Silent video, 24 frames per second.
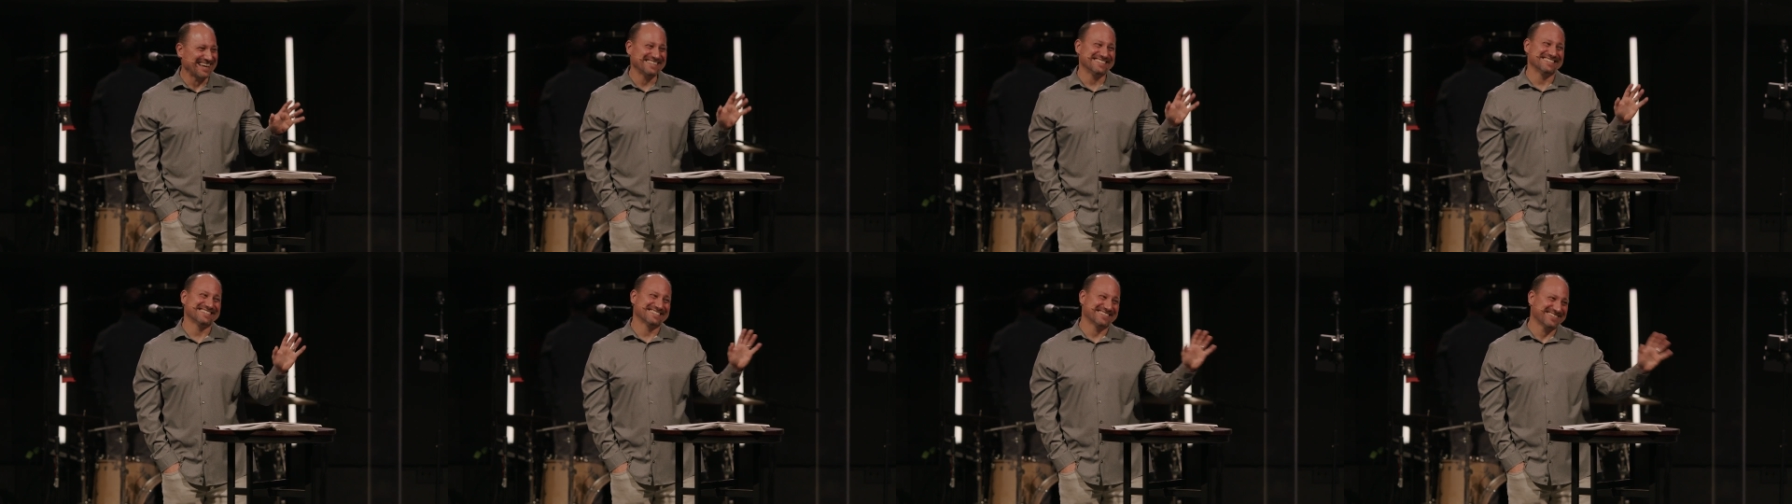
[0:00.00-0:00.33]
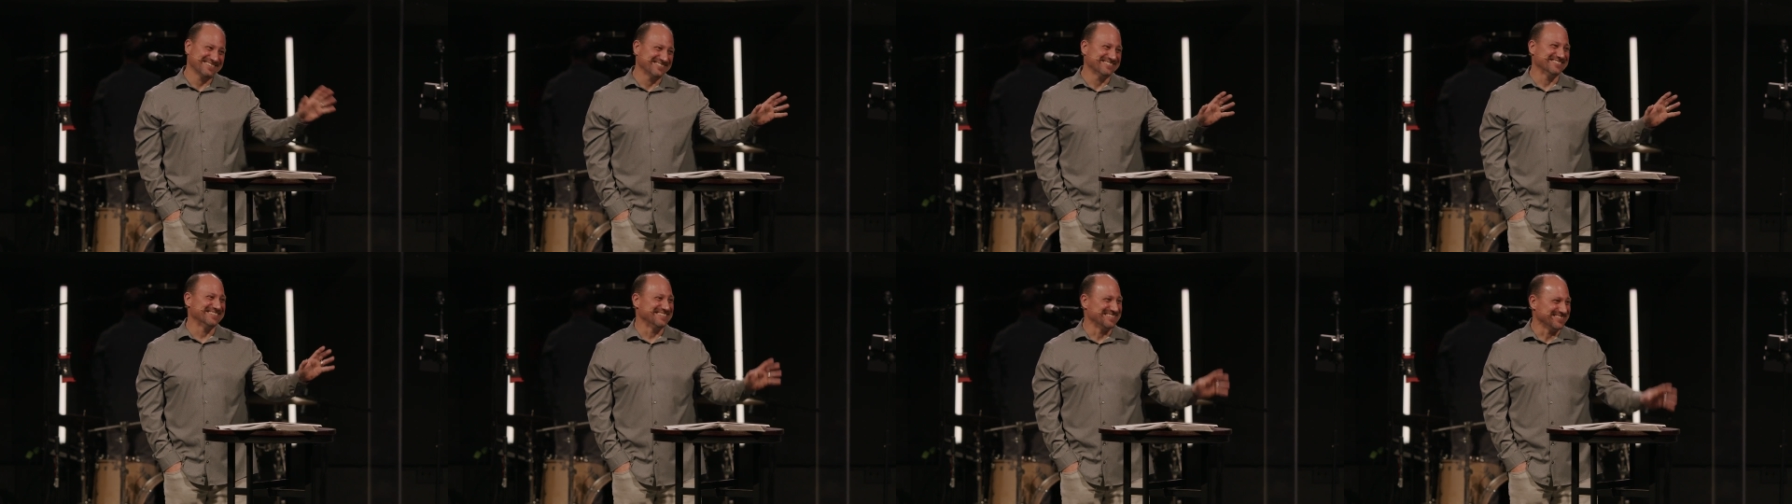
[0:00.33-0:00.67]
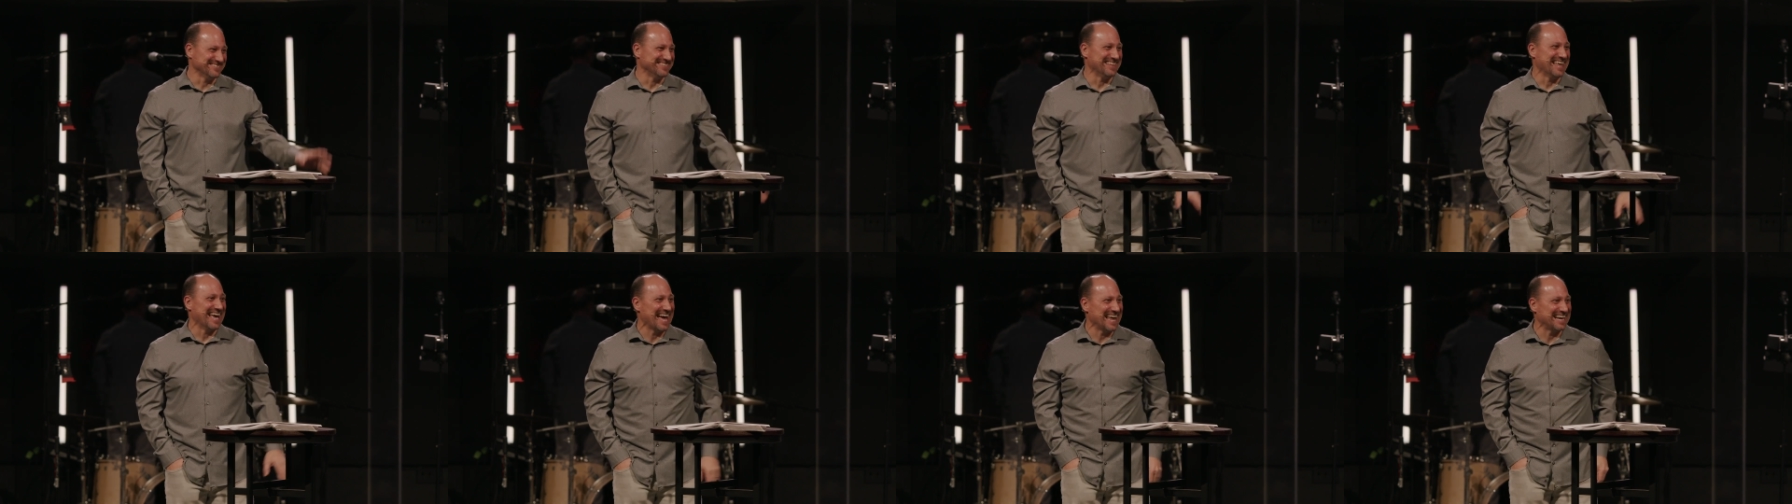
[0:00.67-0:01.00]
just go and do
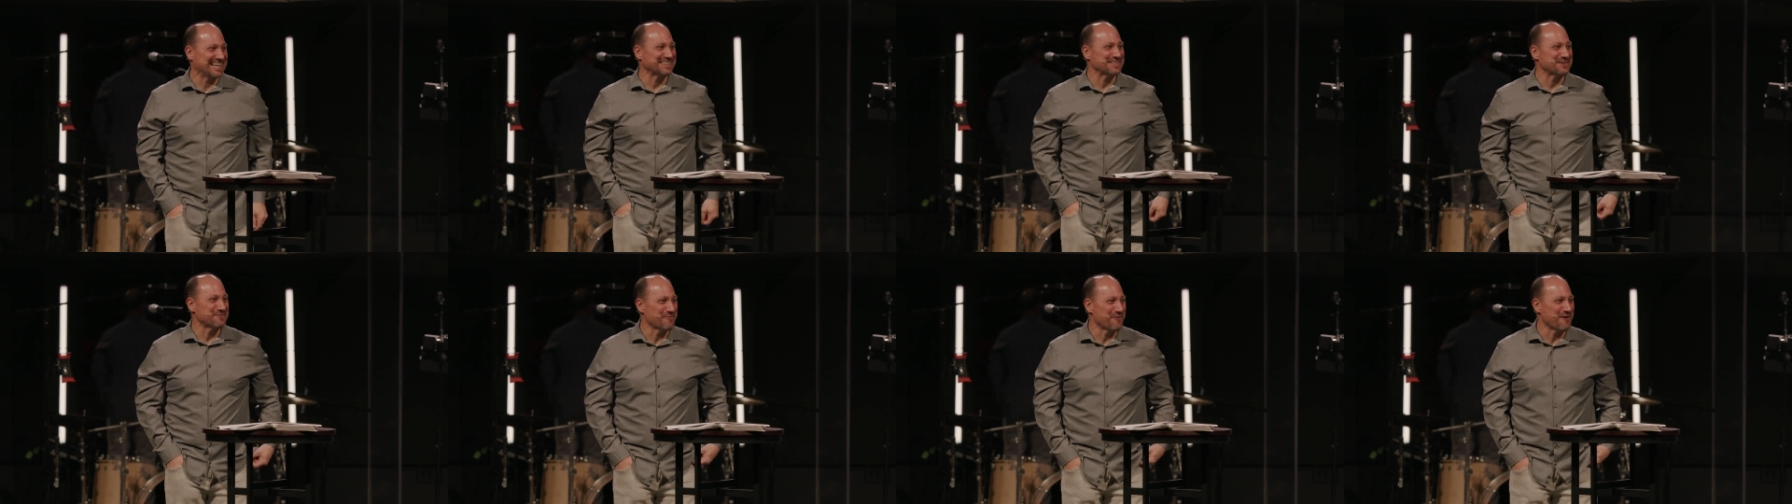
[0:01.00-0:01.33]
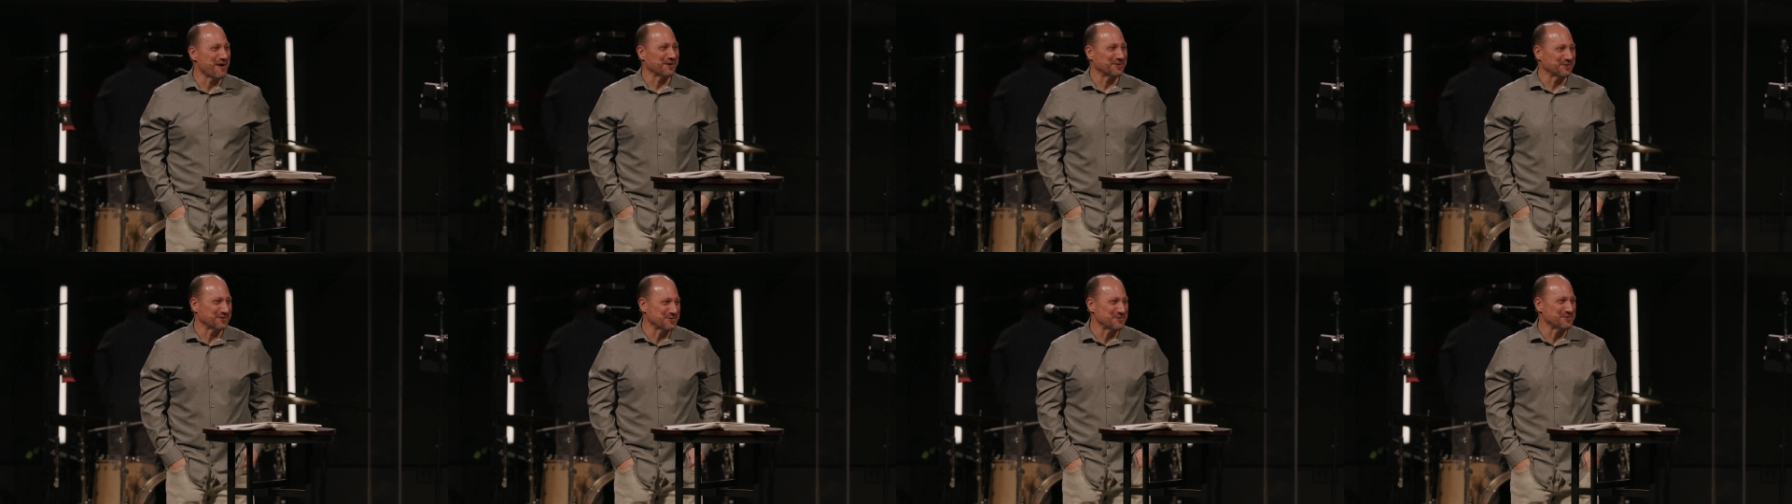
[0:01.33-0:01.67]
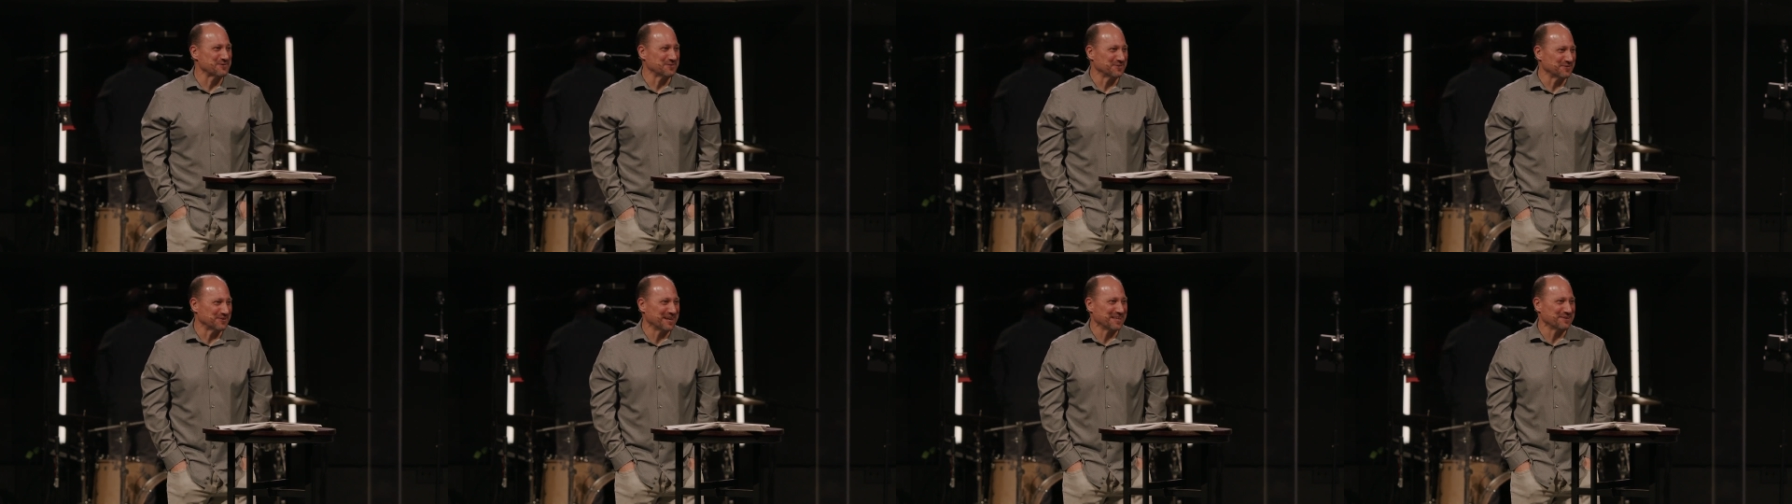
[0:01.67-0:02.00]
that at the water
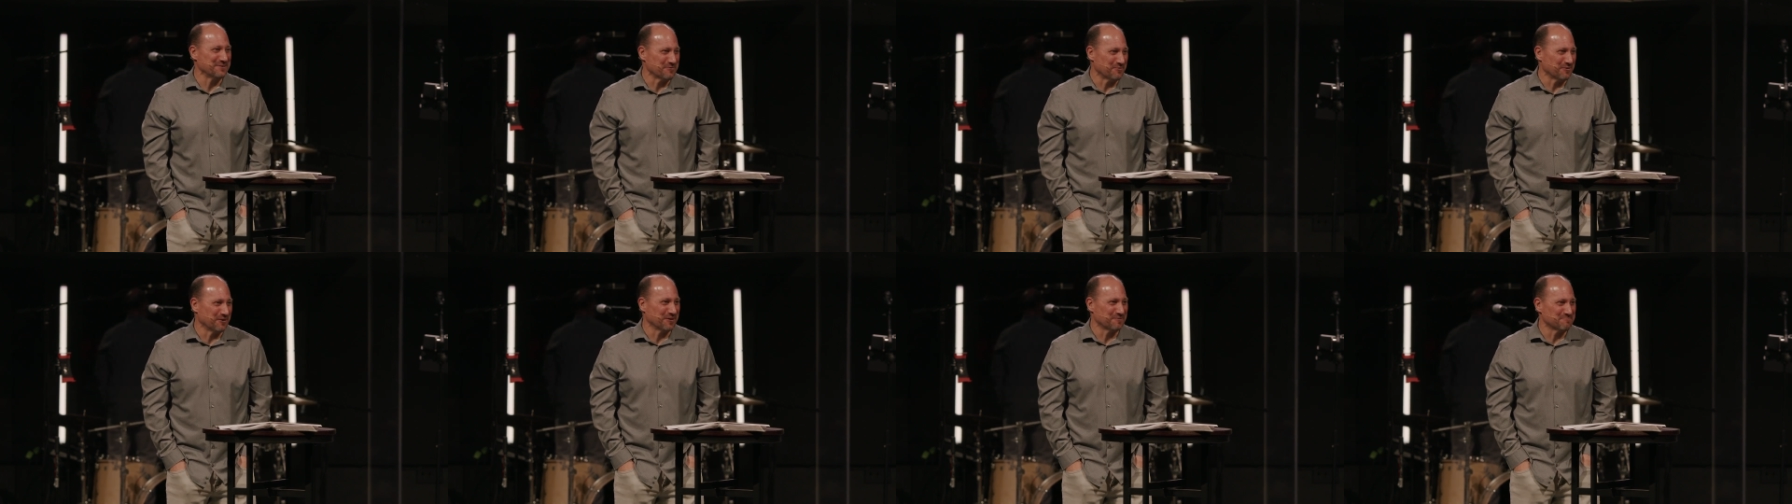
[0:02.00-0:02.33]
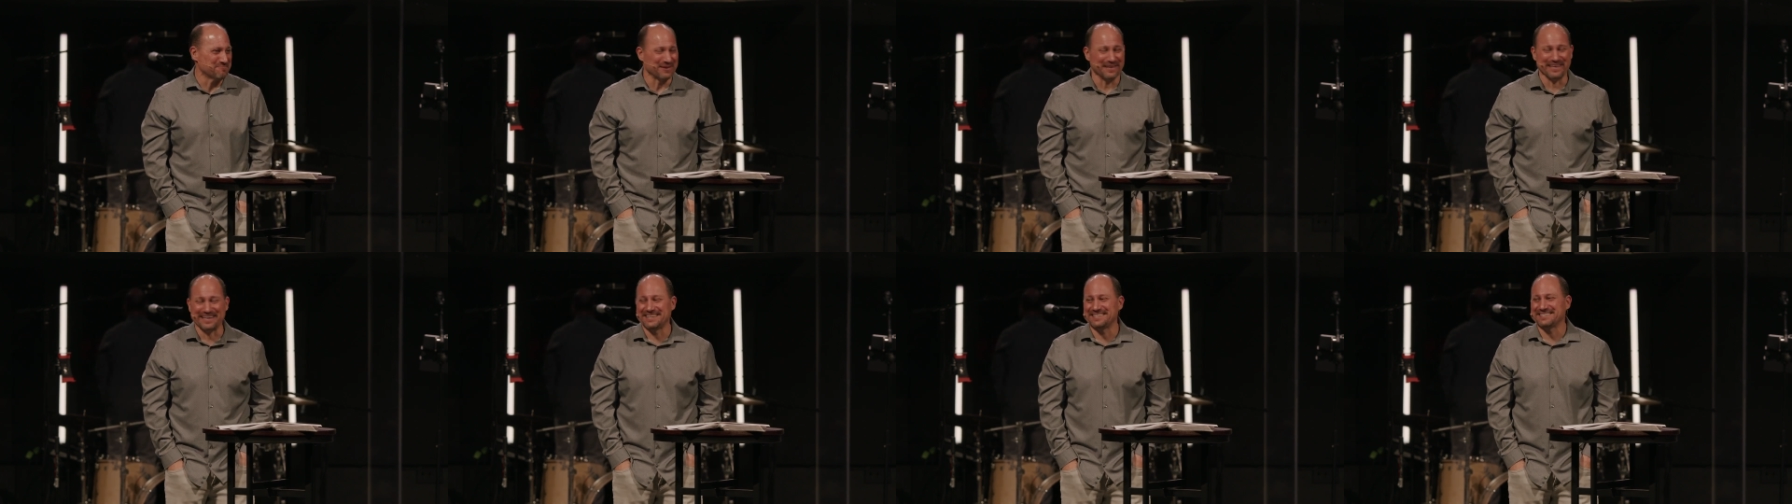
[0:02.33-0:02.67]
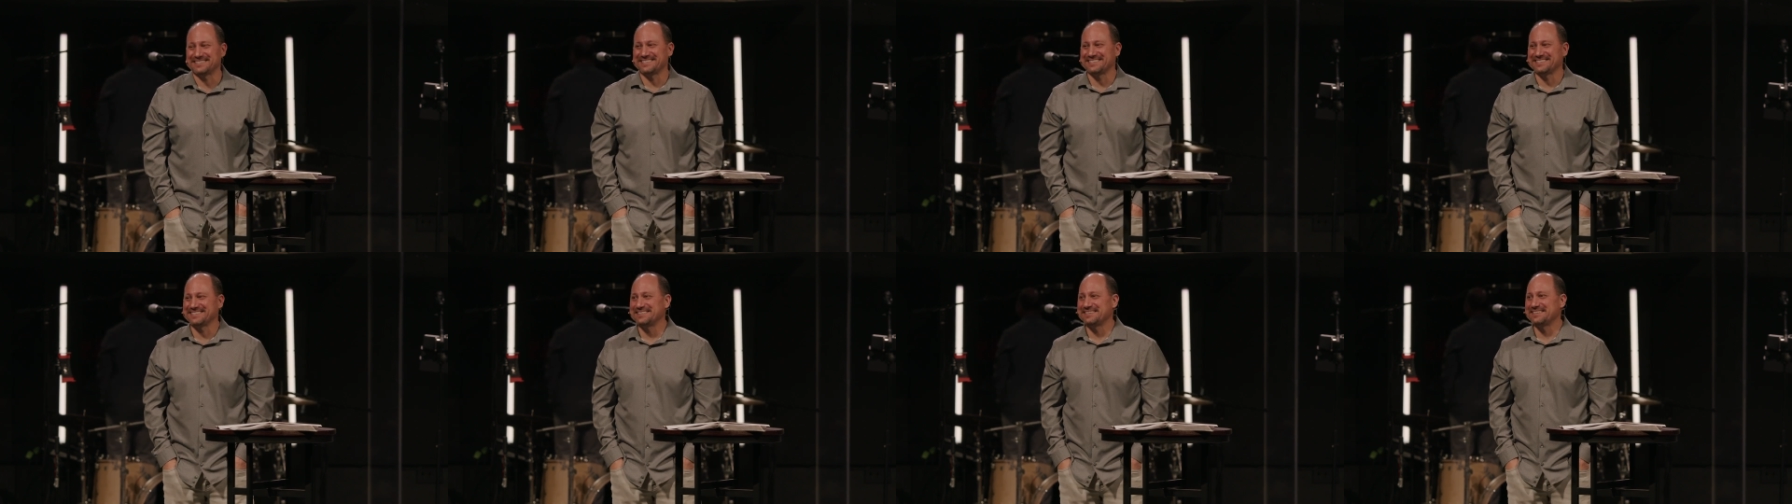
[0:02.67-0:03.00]
cooler at the
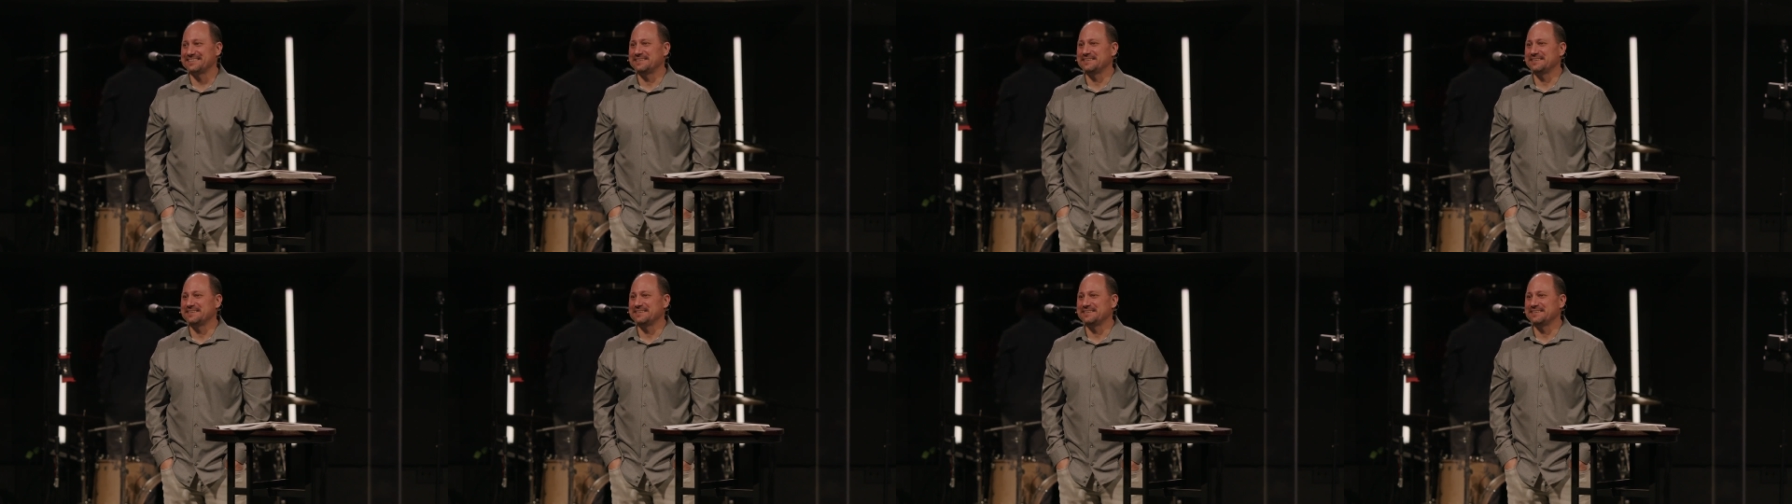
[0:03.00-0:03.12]
workplace.